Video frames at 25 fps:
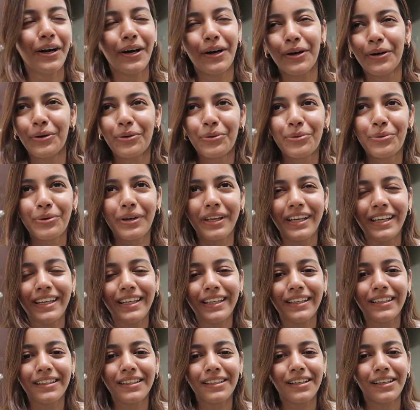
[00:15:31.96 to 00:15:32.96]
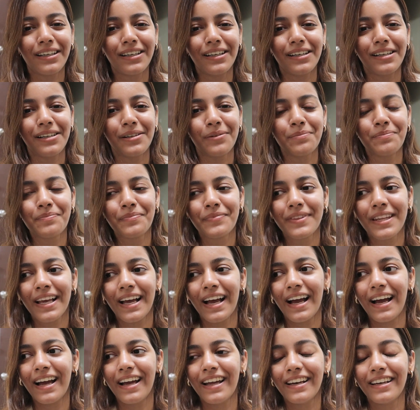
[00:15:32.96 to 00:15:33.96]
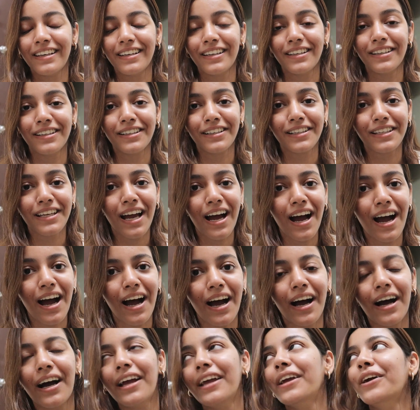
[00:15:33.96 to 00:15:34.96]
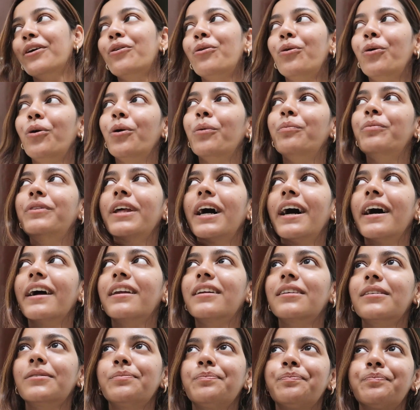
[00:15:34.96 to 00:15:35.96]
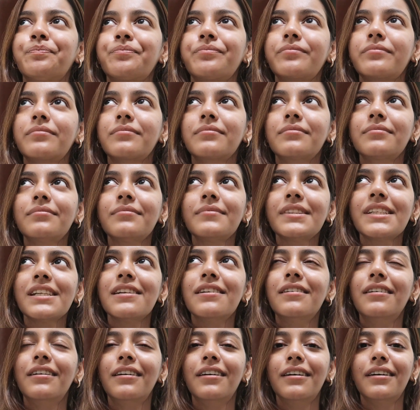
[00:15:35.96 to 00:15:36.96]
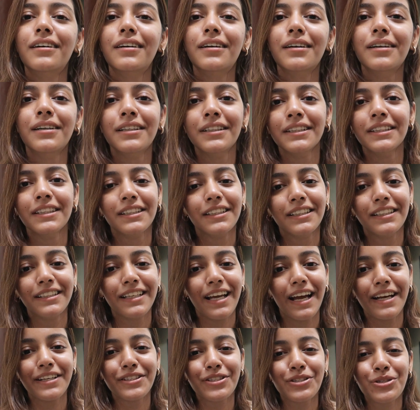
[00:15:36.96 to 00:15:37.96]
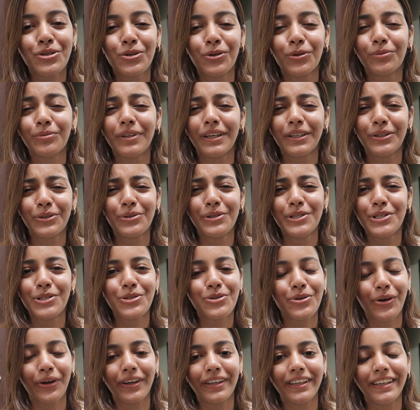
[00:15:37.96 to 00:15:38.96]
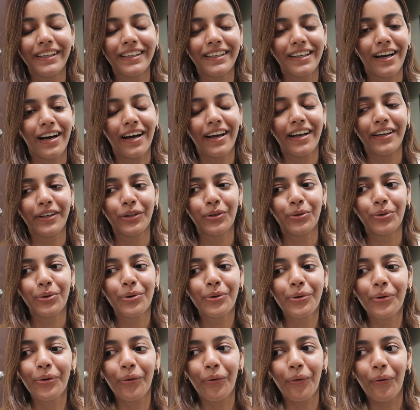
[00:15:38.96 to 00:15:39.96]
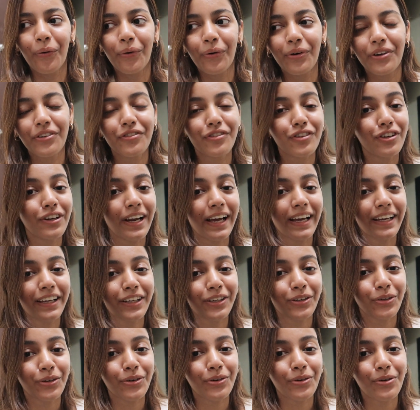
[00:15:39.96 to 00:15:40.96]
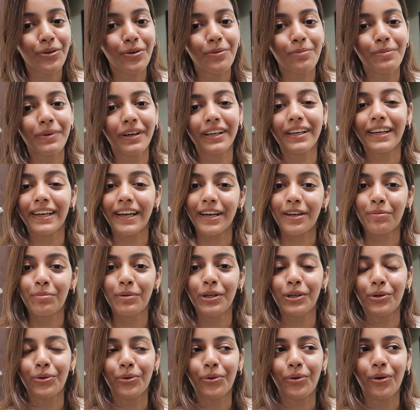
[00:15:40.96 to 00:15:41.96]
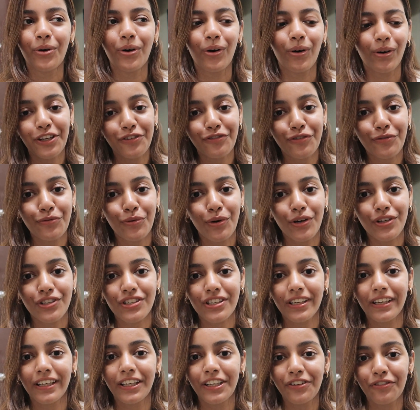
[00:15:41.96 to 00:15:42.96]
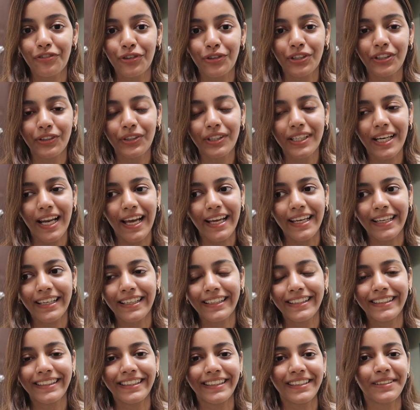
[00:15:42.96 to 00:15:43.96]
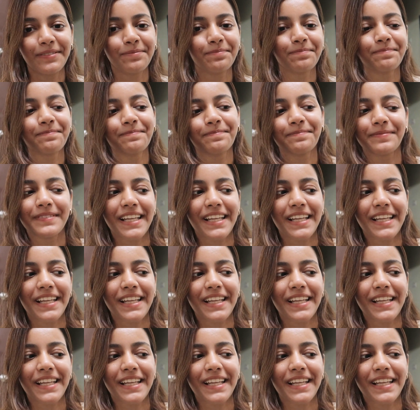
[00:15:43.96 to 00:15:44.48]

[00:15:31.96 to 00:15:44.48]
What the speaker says: routine, and yeah, I hope that yeah, I just hope that you enjoyed it. Yeah, I don't know if you like it or no, but let me know. Thank you for watching, and if you did like it, then